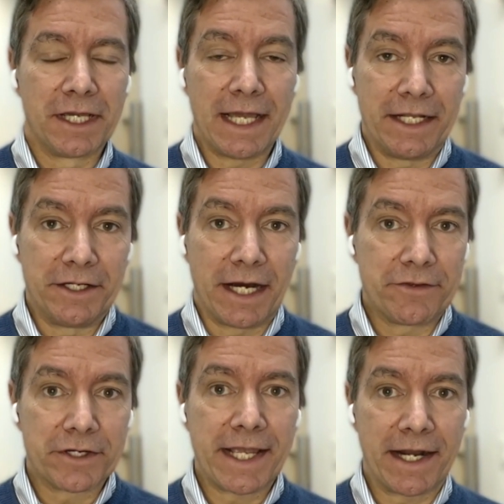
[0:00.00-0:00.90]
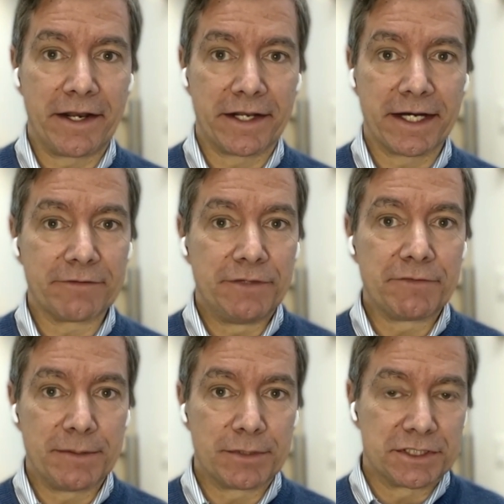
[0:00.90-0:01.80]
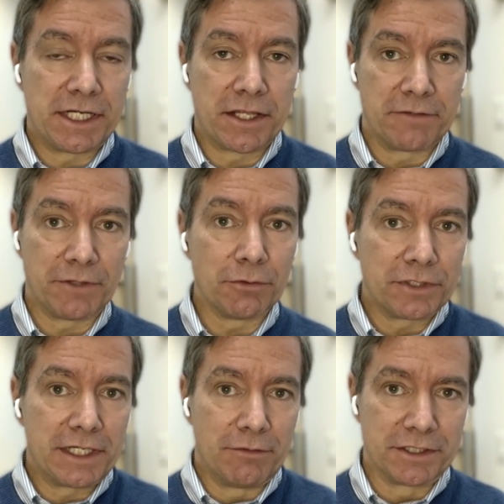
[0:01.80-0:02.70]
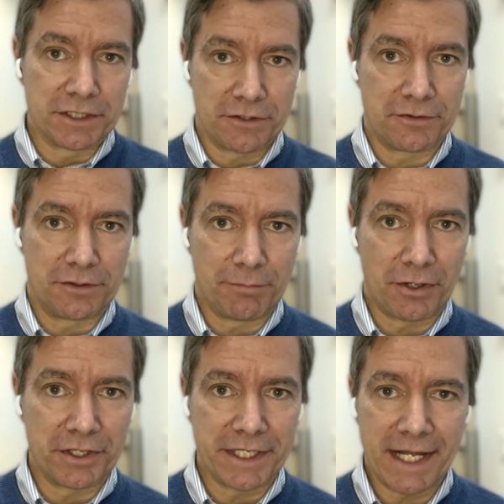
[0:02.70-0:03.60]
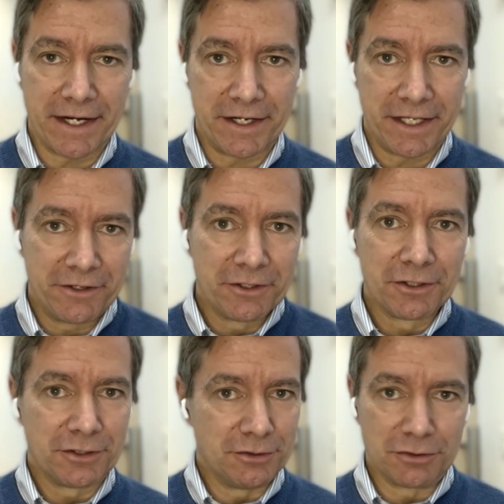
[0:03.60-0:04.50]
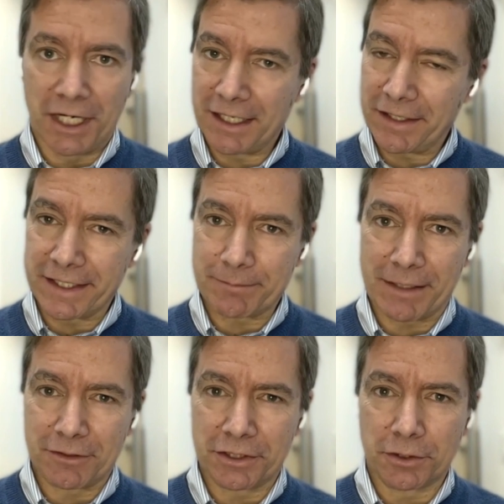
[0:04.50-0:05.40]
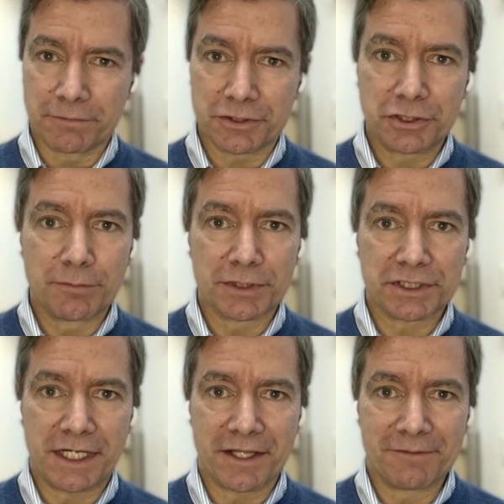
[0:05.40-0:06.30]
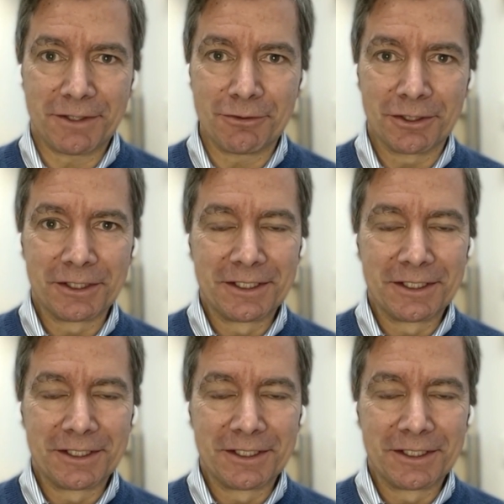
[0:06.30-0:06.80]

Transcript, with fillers: And neither candidate got fifty percent of the vote. There was a third-party candidate who got, I think, about a little over two percent of the vote.